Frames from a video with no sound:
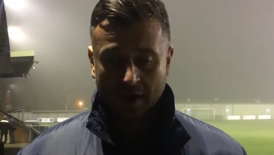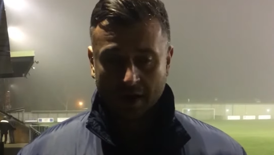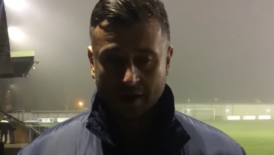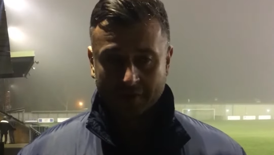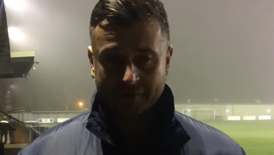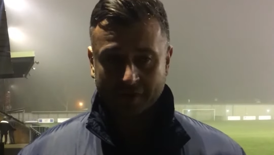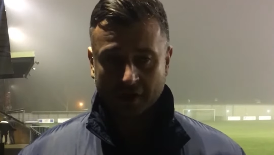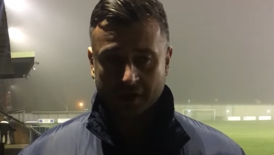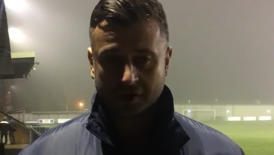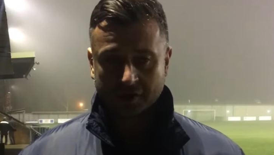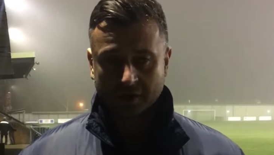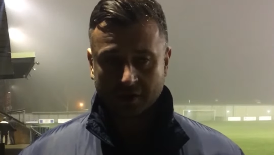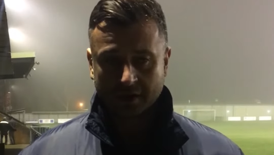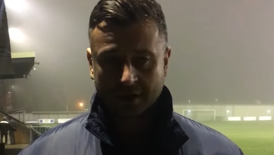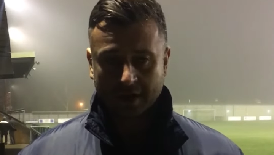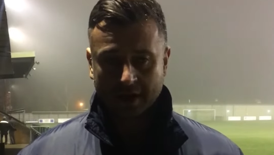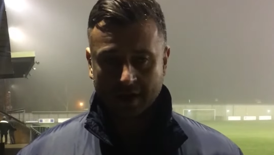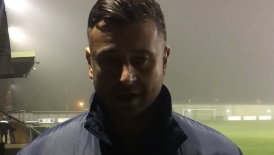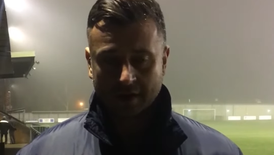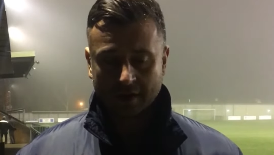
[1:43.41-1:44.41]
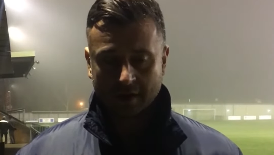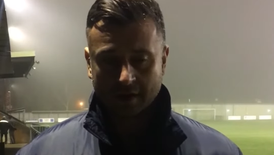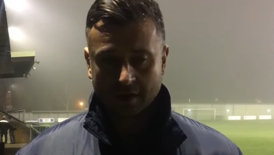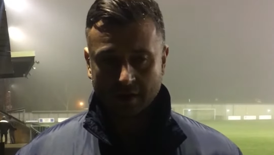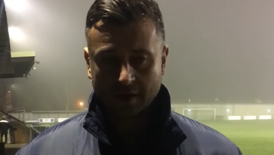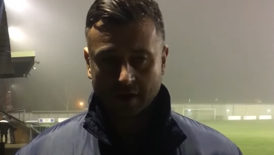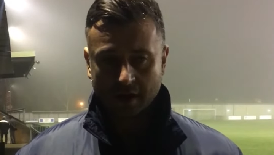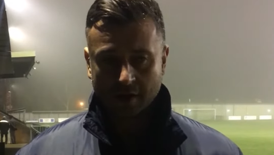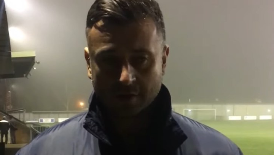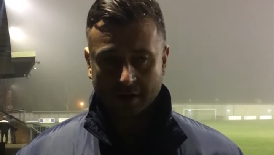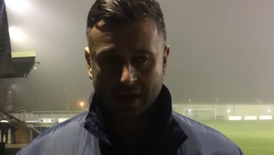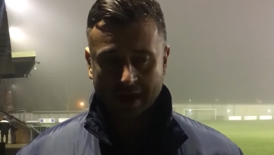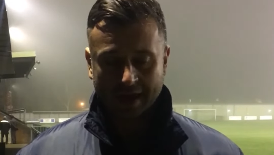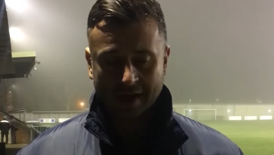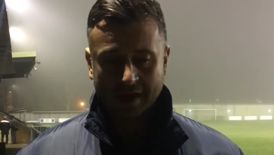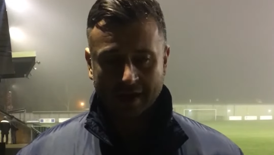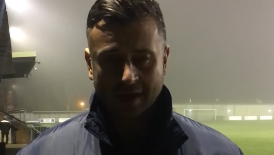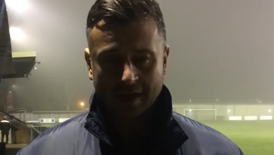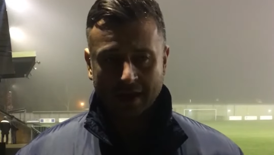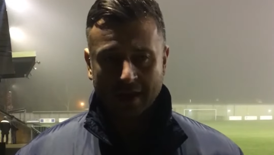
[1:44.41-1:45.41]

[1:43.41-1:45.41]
fracture of the lower leg.